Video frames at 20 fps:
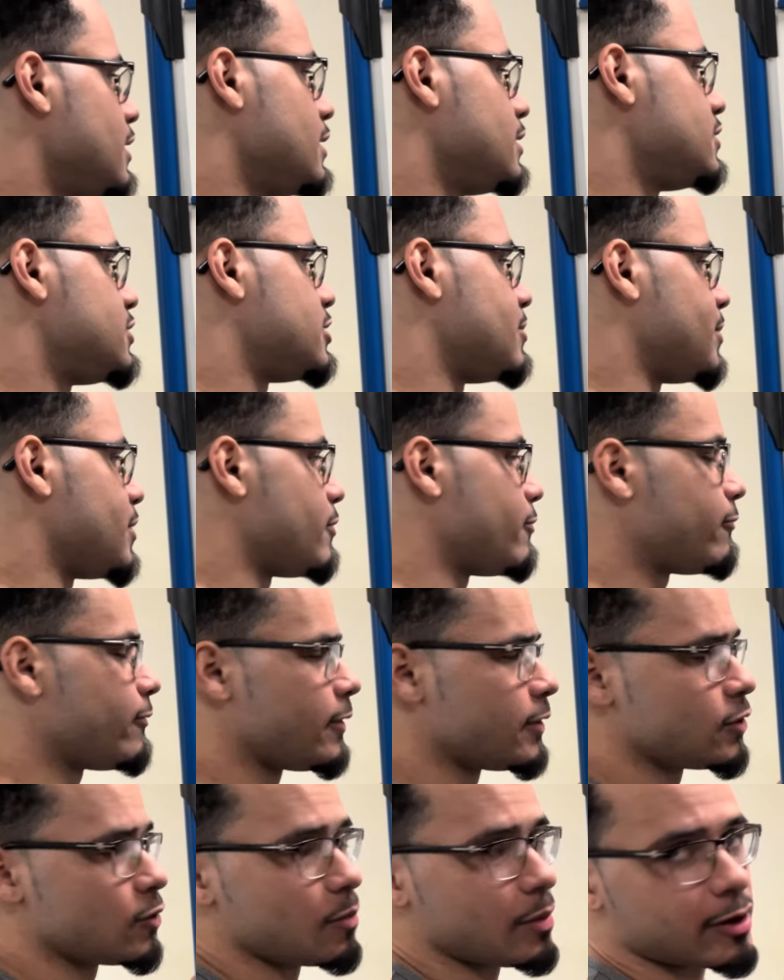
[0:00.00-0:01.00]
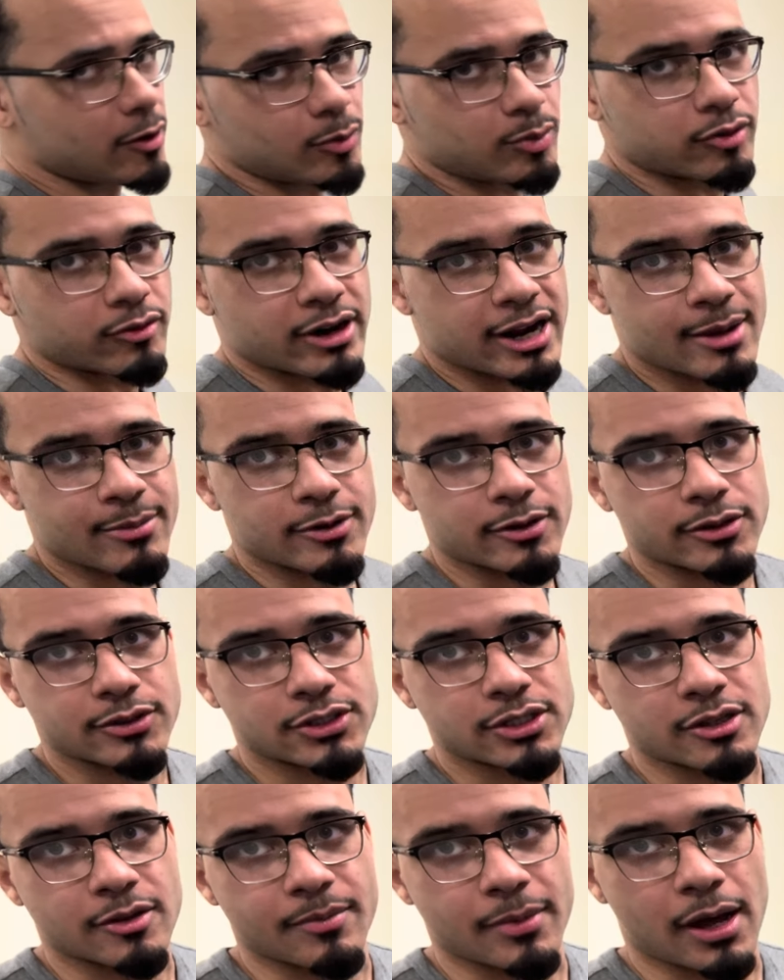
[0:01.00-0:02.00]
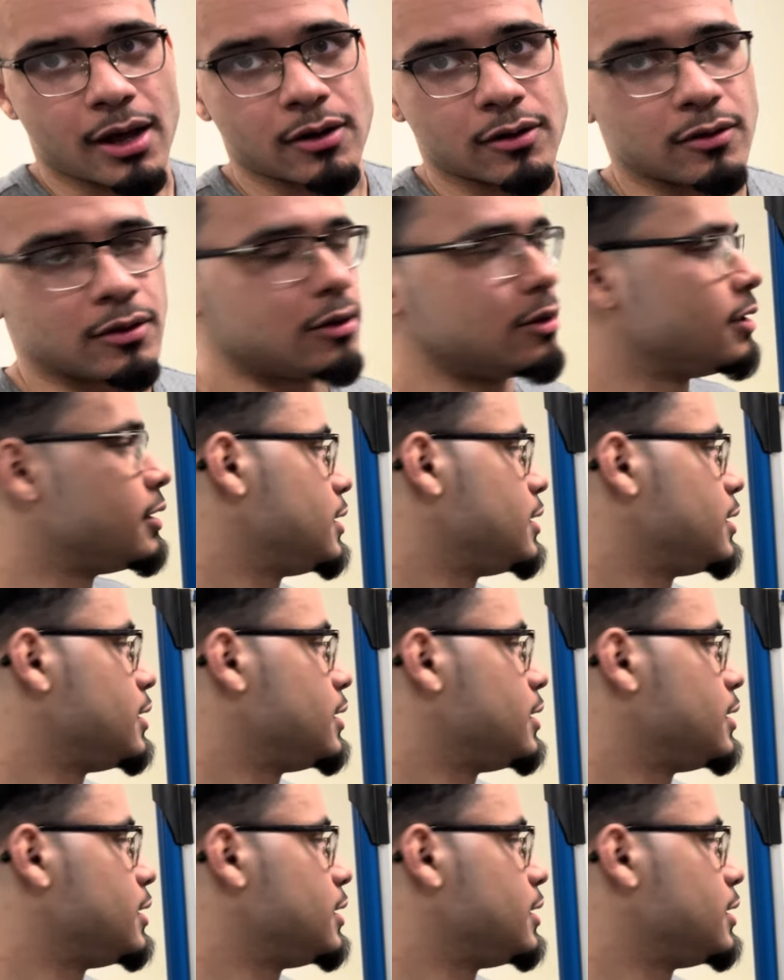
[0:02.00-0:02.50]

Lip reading: some of the fundamental parameters of the model.